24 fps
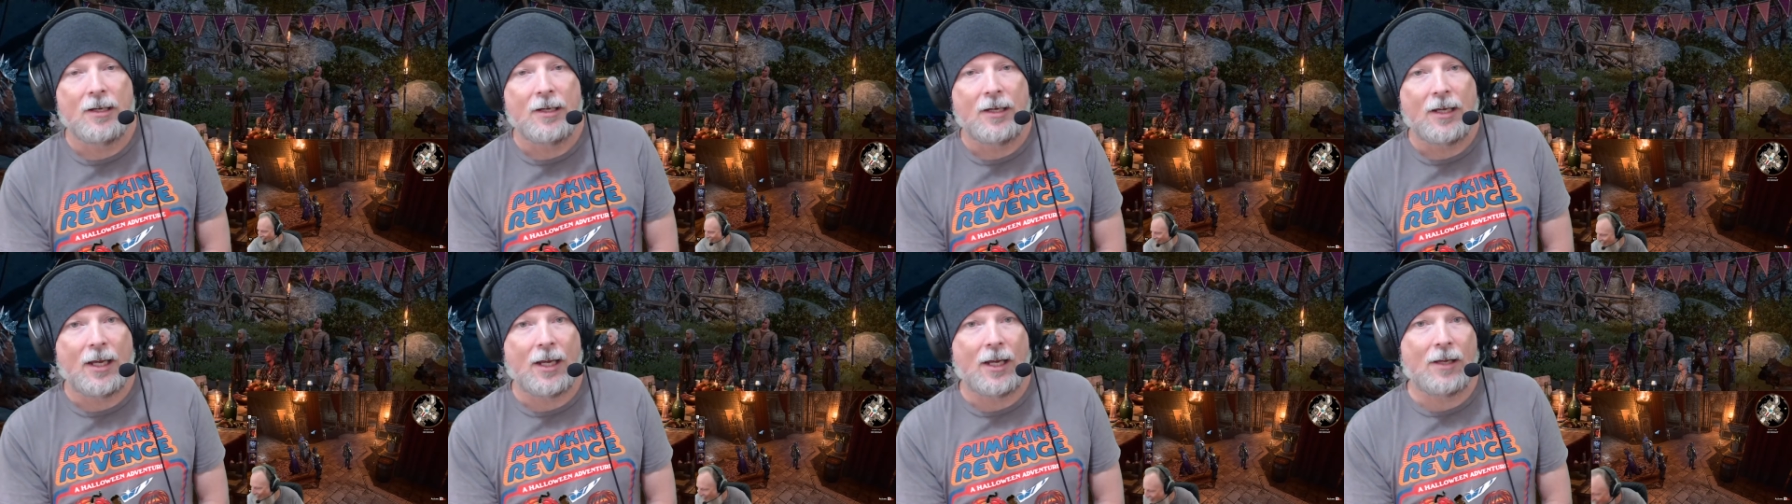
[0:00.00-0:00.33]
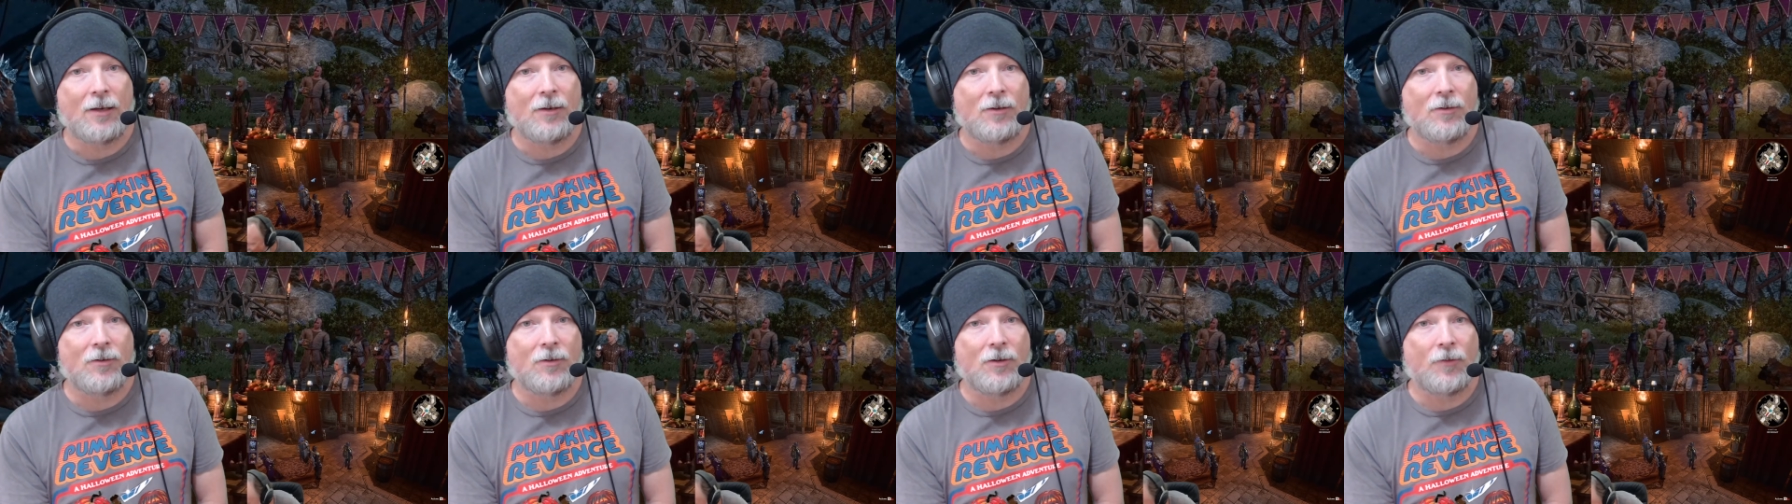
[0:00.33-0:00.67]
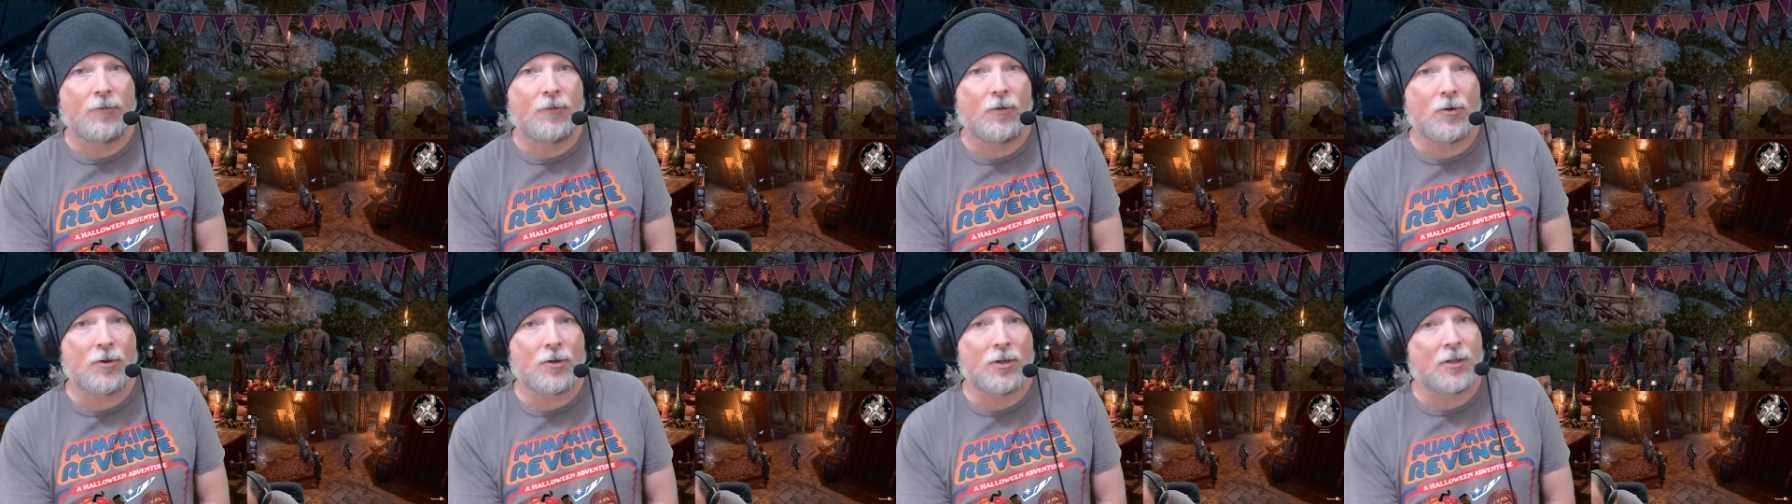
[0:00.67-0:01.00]
And
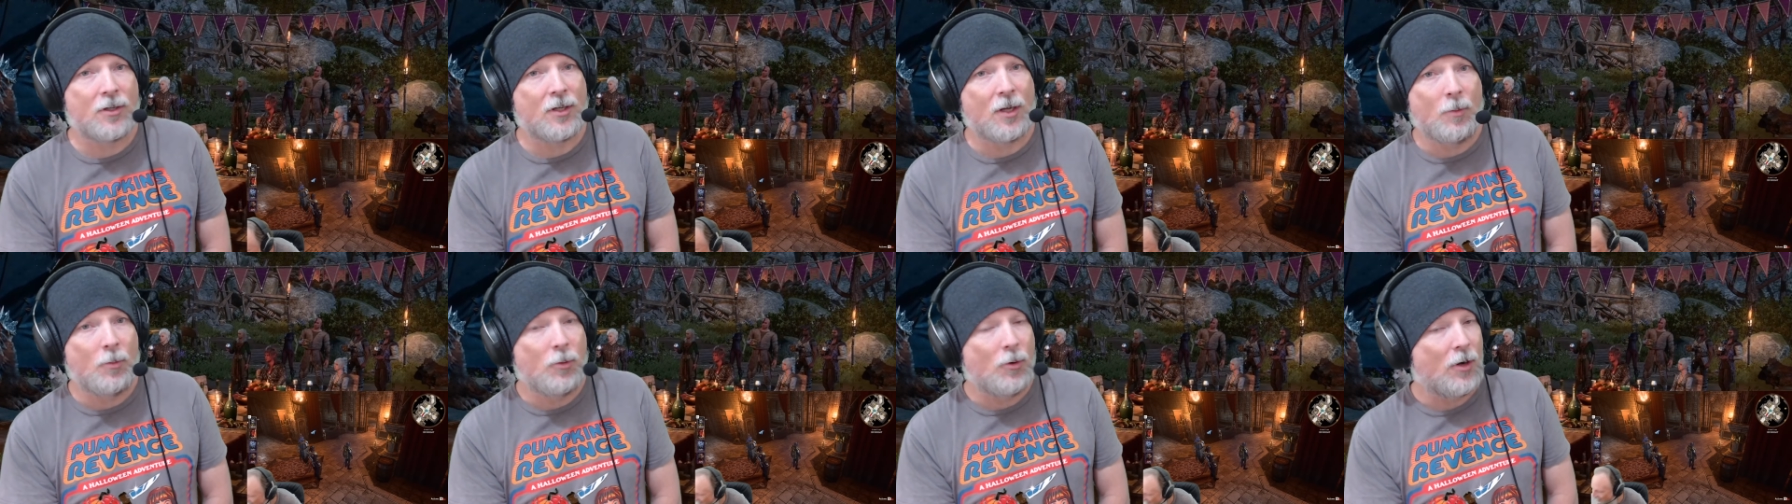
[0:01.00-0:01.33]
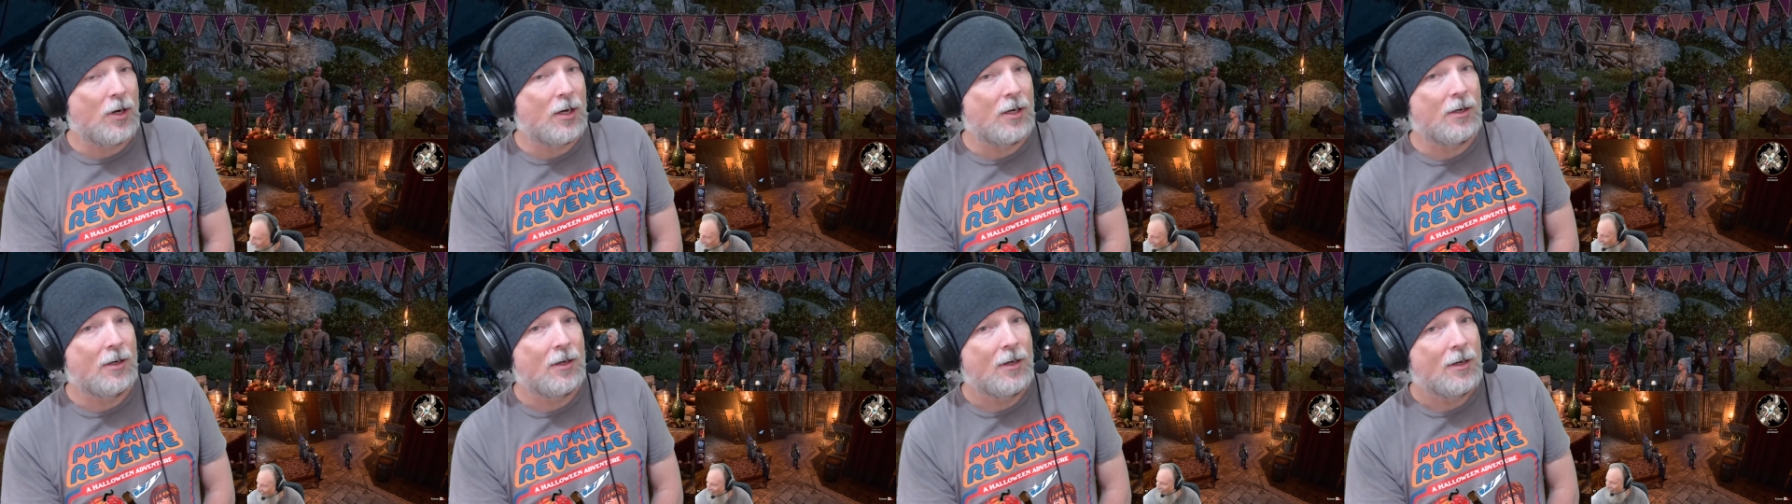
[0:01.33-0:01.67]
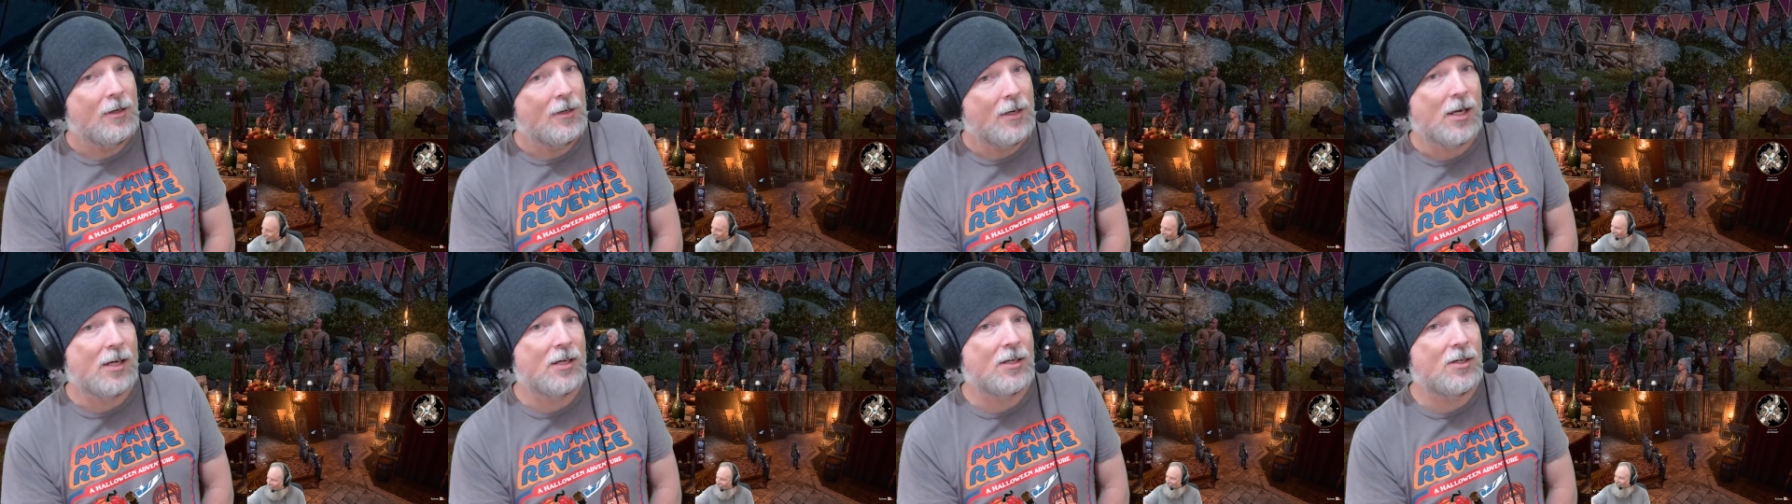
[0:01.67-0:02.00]
of course, at some point
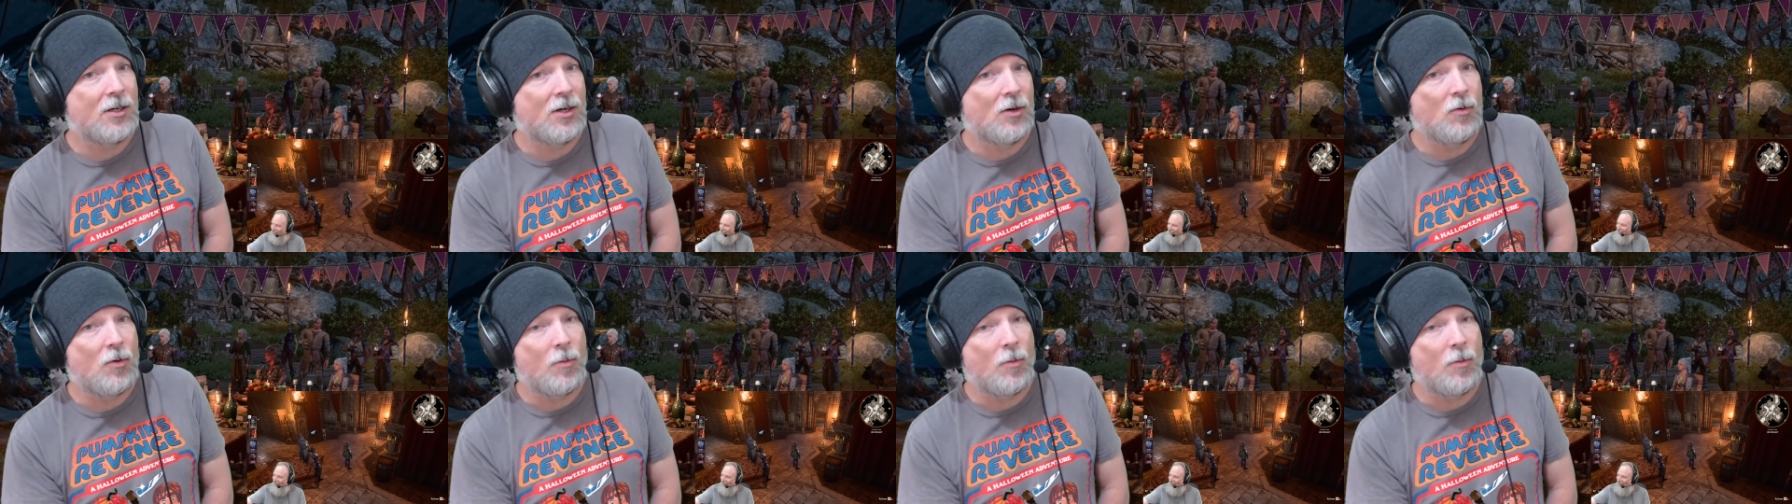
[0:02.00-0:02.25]
next year,